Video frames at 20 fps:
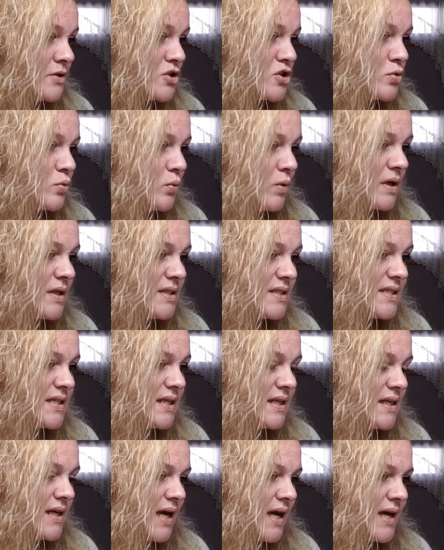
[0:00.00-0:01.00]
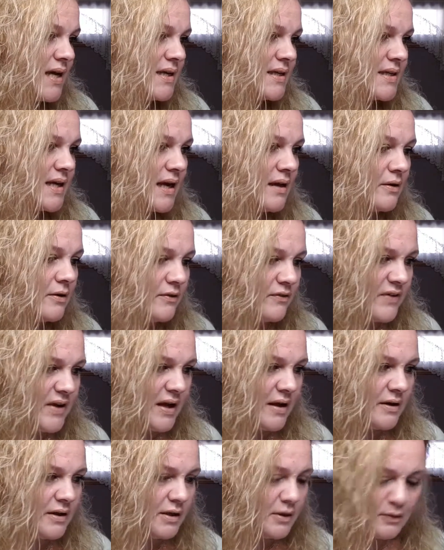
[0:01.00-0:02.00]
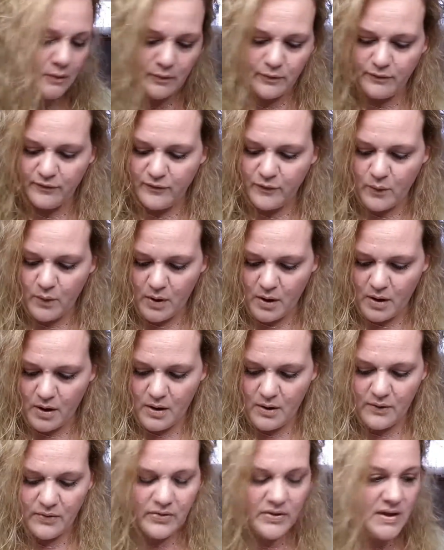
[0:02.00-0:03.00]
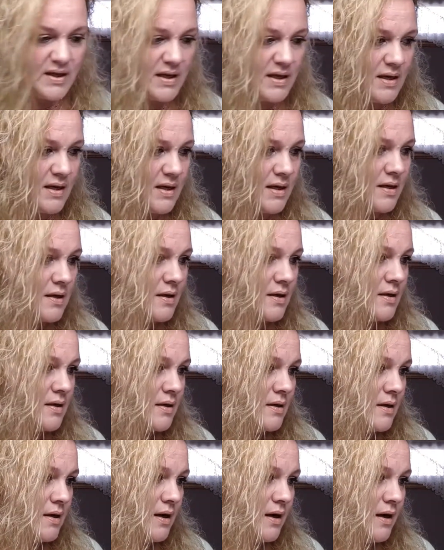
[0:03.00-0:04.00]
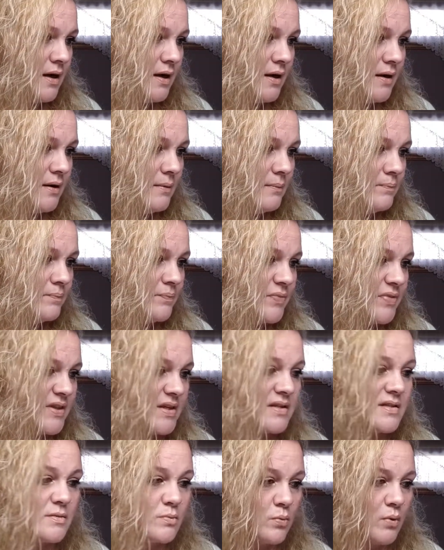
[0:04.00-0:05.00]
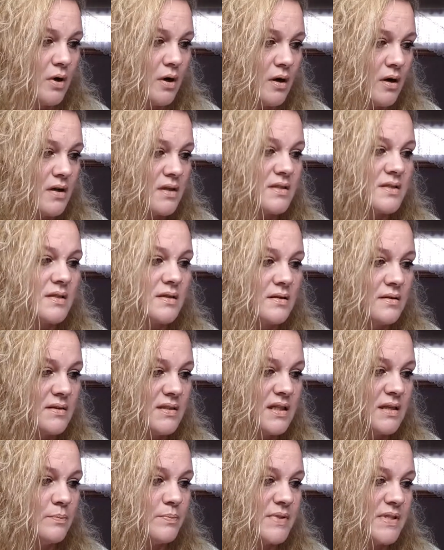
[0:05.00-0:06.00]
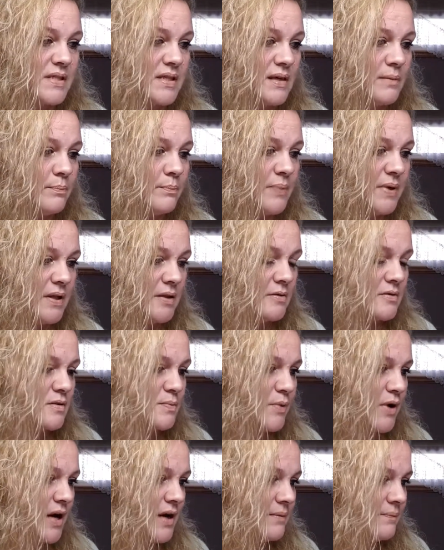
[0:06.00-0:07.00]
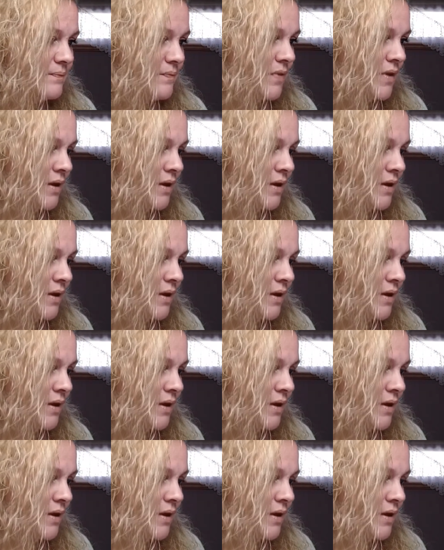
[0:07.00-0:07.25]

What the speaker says: $29 value for the This Works Deep Sleep Pillow Spray.